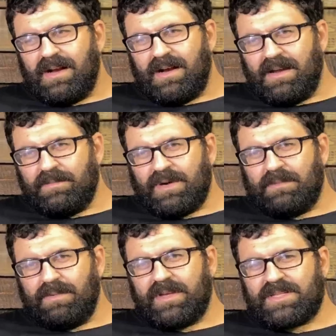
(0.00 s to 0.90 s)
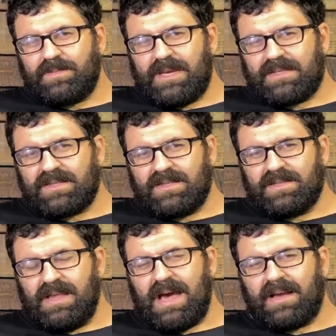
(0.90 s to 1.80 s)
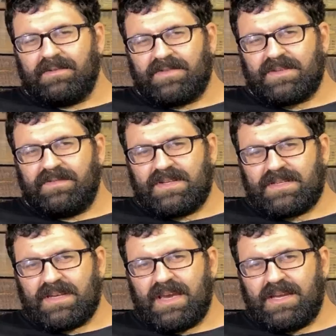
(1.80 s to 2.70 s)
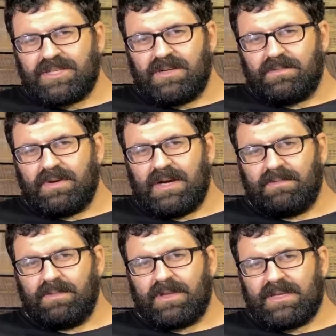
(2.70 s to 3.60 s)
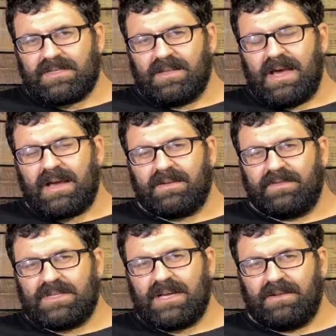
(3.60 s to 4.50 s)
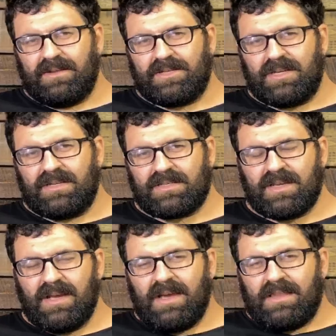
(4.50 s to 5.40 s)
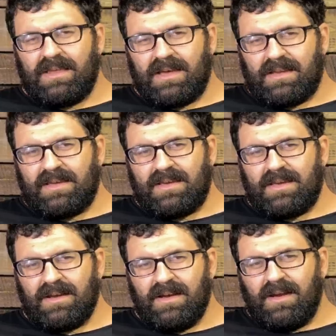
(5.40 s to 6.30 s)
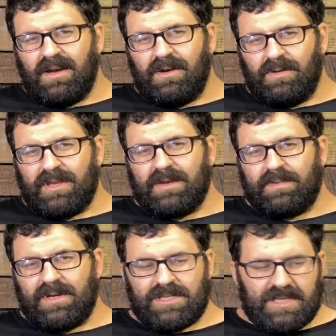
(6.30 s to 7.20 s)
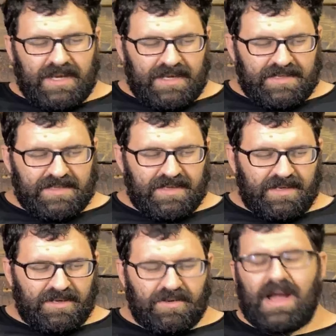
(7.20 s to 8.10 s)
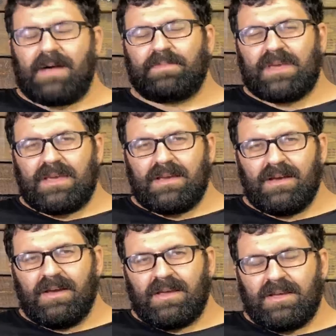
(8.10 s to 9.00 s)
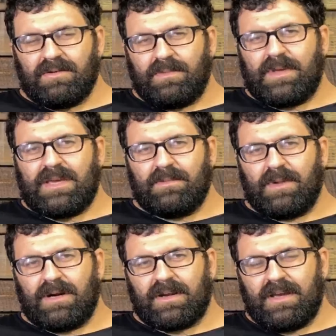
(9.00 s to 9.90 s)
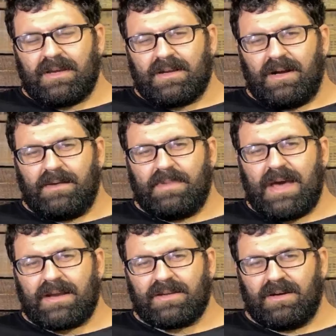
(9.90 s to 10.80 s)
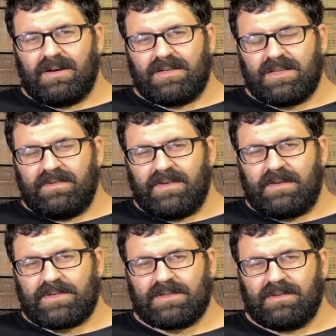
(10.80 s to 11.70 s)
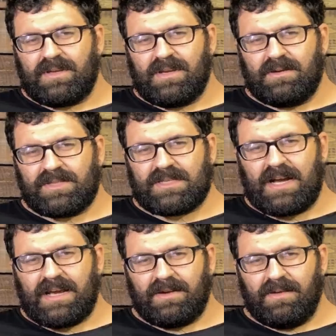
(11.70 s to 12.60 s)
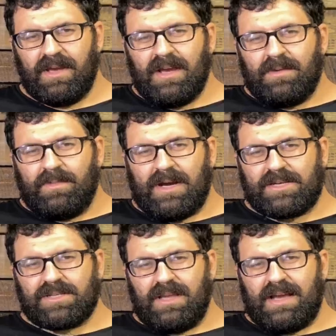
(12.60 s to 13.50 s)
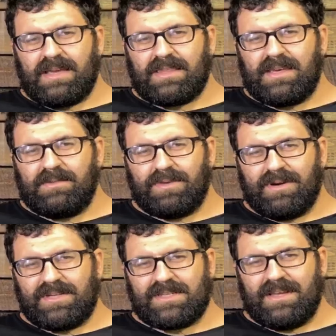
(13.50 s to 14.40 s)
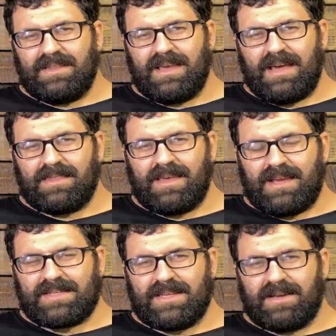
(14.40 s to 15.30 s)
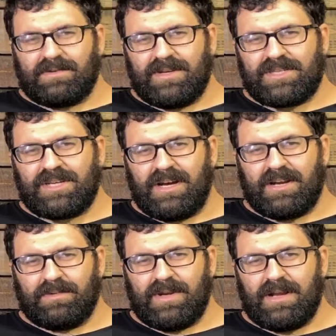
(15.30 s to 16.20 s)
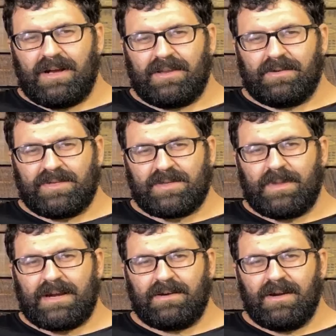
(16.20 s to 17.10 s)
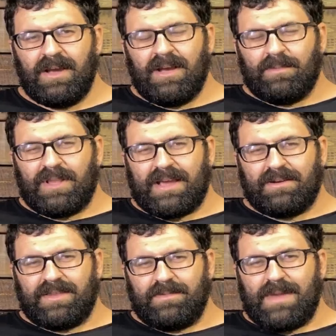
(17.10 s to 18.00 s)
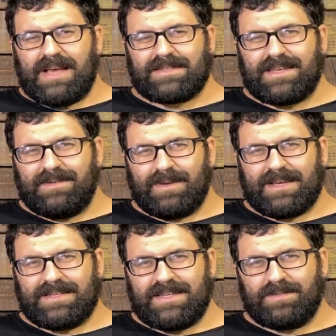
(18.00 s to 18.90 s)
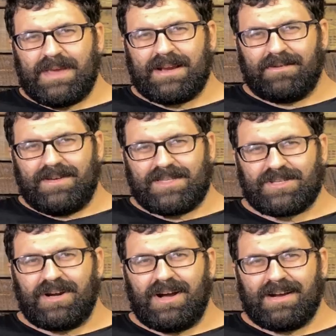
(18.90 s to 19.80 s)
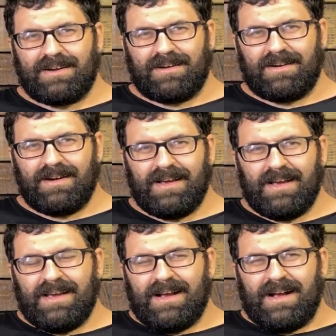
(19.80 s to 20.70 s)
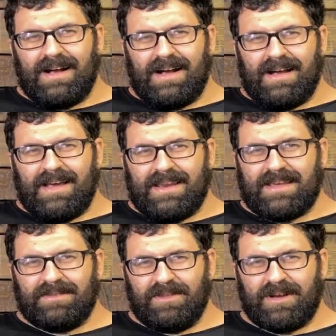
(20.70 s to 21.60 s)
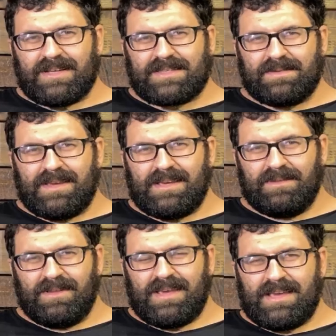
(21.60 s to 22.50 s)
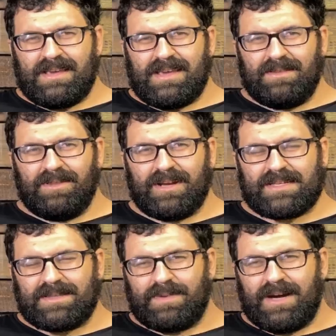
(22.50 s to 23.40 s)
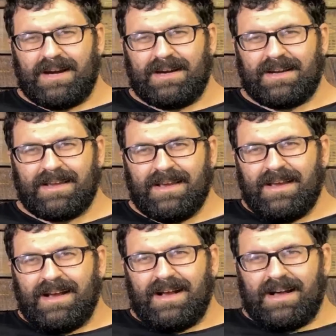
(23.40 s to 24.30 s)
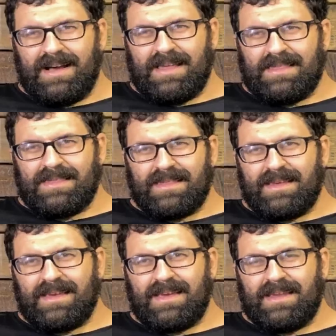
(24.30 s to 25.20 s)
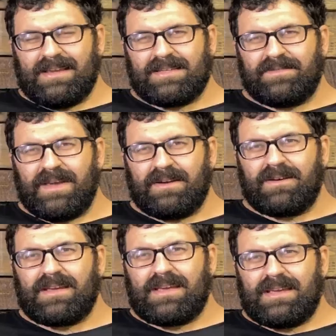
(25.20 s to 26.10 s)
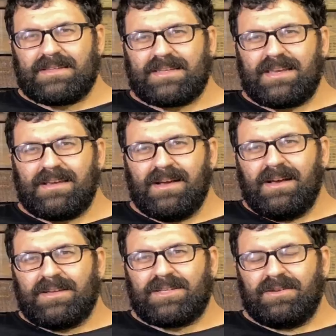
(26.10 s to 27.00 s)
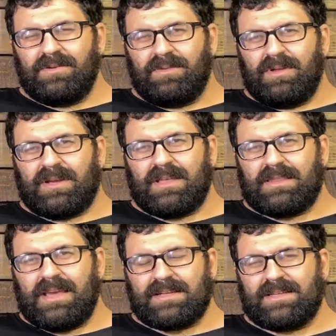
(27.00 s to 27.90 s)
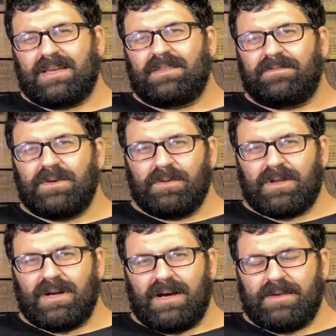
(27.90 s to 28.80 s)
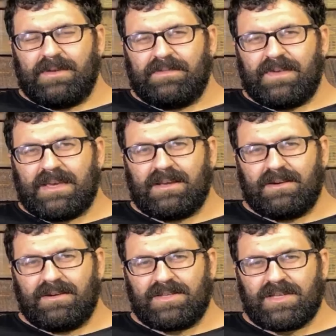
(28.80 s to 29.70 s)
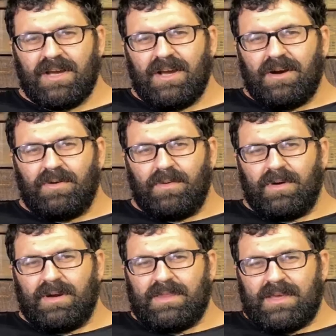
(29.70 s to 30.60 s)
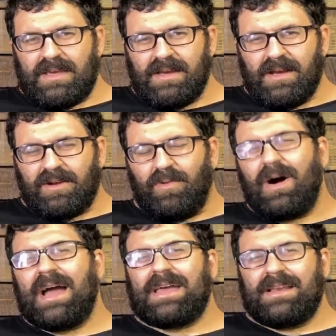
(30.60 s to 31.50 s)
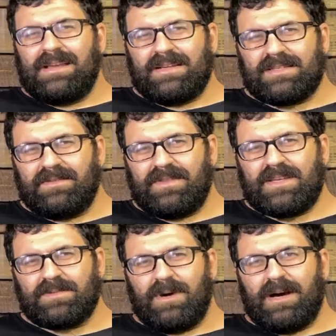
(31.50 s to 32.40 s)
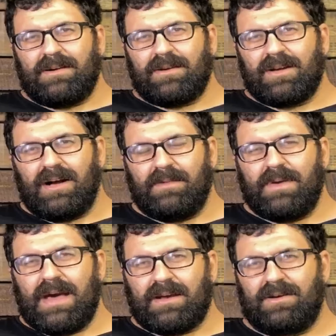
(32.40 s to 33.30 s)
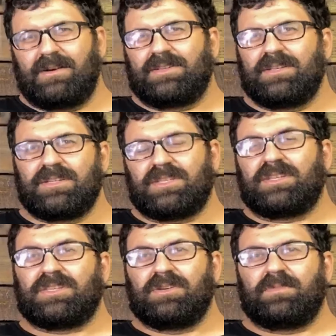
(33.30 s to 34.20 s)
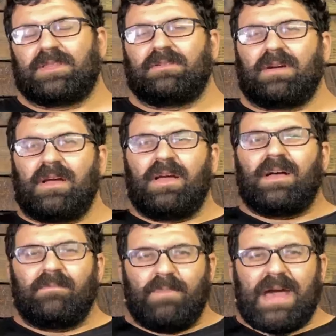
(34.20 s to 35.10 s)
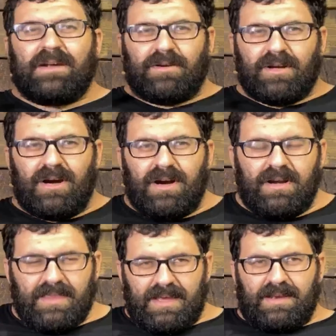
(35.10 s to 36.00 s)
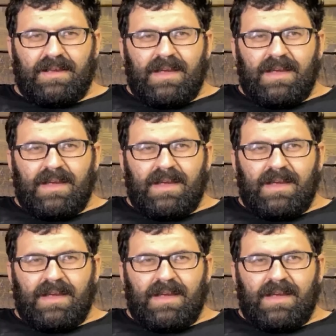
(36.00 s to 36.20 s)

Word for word: Uh, it probably speaks to his lack of sophistication and probably his lack of intelligence that he only appreciates crappy European market compact cars that have absolutely no style. Much like the person that thinks that Cristiano Ronaldo is a better player than Messi because he's bigger and stronger, uh, and he looks he he he looks the part. Uh, it is very easy to look at things like the fuel economy figures or the quietness of these modern compact cars and just assume that they're a better car than